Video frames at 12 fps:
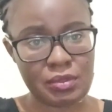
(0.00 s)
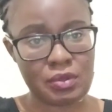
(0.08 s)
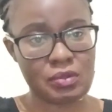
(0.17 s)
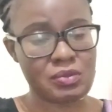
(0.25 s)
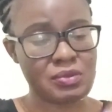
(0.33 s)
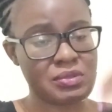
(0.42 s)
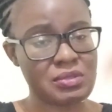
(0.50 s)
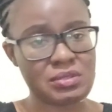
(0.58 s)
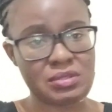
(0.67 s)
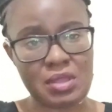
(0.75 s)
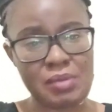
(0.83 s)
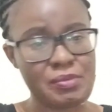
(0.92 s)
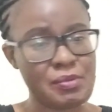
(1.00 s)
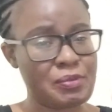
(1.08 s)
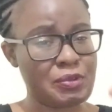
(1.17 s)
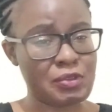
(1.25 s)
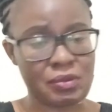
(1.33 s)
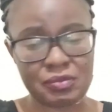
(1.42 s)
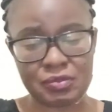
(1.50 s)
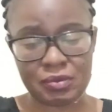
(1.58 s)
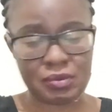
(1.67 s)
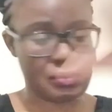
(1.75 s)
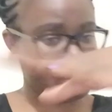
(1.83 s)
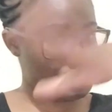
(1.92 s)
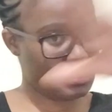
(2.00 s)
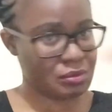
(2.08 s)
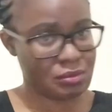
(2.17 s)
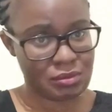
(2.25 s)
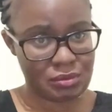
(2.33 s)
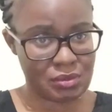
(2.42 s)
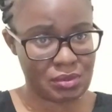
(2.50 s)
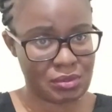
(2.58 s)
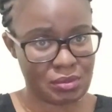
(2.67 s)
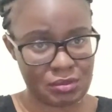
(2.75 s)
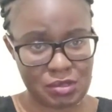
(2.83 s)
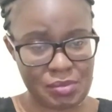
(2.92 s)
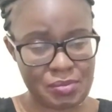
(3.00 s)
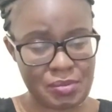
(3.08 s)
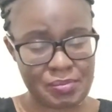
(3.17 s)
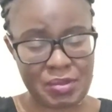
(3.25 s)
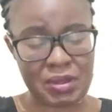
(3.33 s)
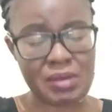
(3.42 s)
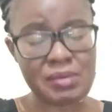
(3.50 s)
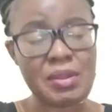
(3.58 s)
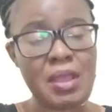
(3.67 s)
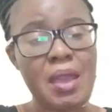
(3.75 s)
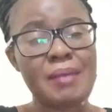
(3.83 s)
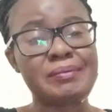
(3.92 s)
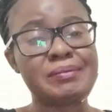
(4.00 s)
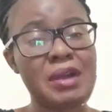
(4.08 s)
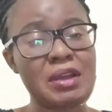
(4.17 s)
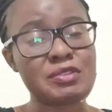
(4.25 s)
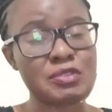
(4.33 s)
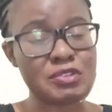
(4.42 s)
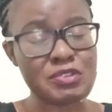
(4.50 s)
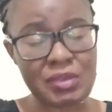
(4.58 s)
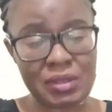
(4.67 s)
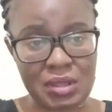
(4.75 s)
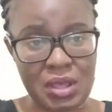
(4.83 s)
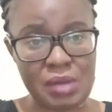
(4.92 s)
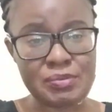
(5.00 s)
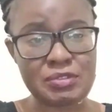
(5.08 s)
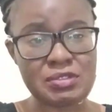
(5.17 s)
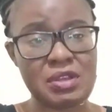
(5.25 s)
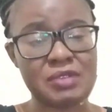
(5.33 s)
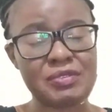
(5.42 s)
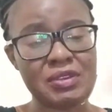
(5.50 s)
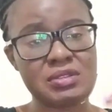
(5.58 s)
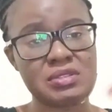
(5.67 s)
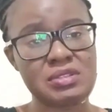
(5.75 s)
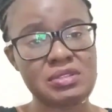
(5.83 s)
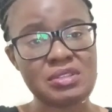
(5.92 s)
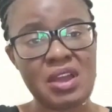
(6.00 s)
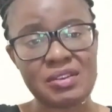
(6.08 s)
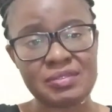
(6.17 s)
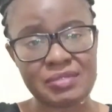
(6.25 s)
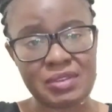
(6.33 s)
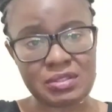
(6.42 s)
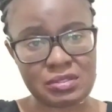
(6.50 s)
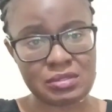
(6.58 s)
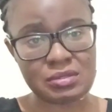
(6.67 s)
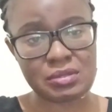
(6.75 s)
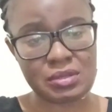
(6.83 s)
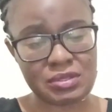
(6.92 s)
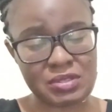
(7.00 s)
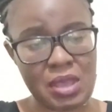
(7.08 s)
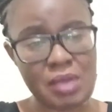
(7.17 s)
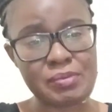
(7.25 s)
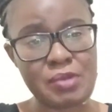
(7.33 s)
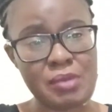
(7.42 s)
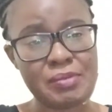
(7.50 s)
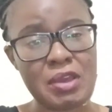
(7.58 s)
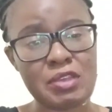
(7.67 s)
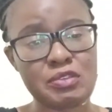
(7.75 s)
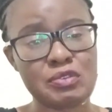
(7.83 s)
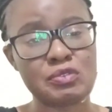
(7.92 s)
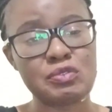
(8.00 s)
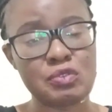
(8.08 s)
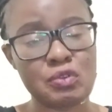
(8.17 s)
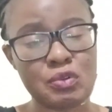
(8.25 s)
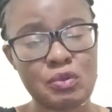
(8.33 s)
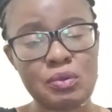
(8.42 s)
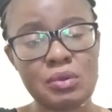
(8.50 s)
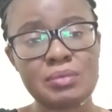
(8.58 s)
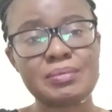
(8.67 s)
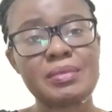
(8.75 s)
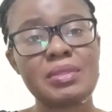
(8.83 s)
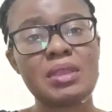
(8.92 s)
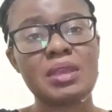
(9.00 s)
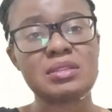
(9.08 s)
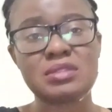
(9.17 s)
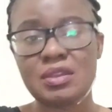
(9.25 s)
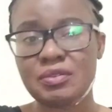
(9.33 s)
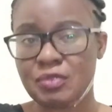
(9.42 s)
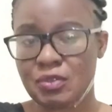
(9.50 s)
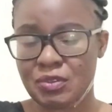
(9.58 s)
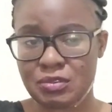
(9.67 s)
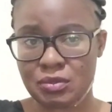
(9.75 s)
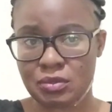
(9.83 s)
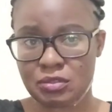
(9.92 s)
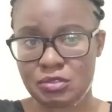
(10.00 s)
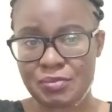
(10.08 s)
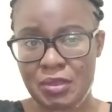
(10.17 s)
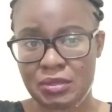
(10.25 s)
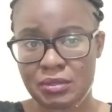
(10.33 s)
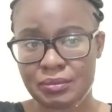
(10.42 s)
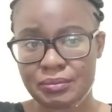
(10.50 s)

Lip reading: although this time people don't follow sleeping pattern. But what you can help yourself is just have a time whereby you know it's time for you to go to bed.